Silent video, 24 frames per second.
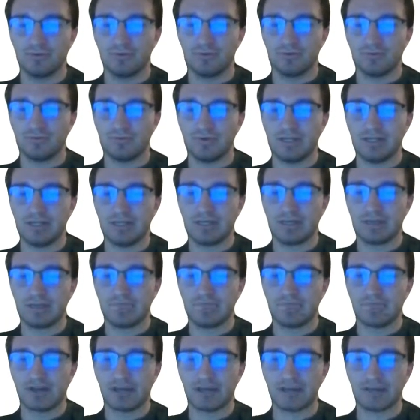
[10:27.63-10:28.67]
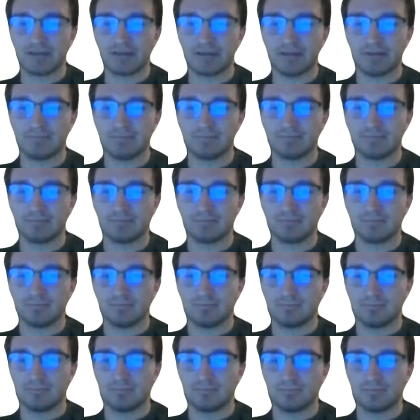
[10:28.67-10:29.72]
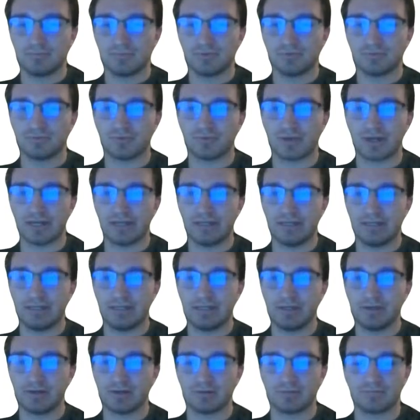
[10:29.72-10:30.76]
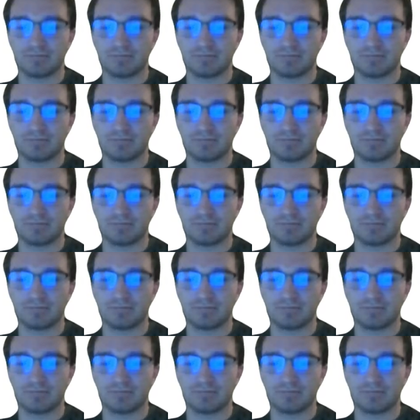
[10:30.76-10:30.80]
We can find it here.